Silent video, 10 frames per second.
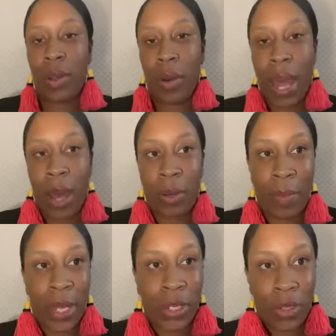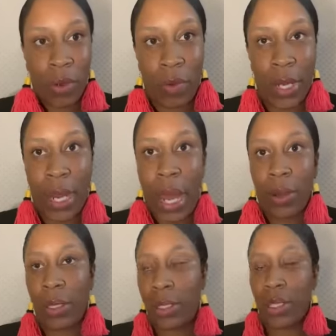how to make jewelry and how
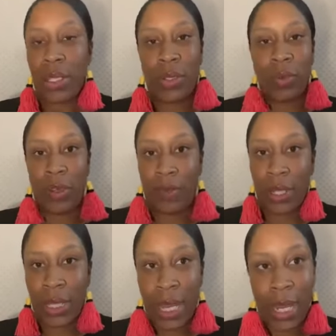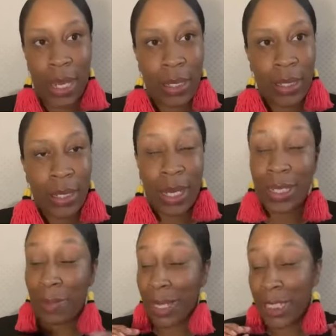to just do different things.
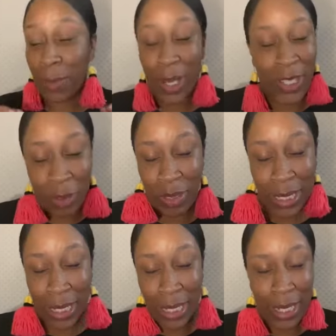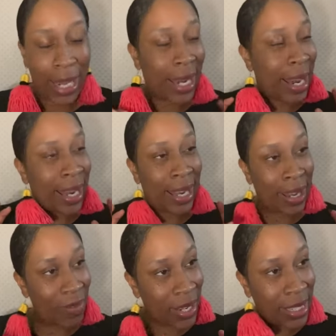It's my specialty and I
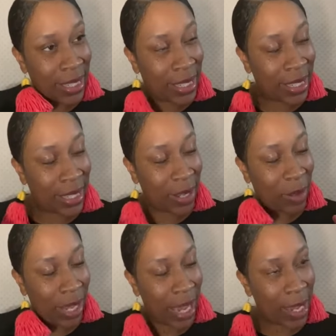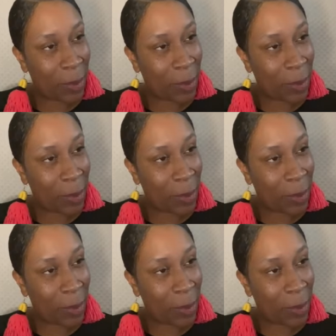love it. Okay.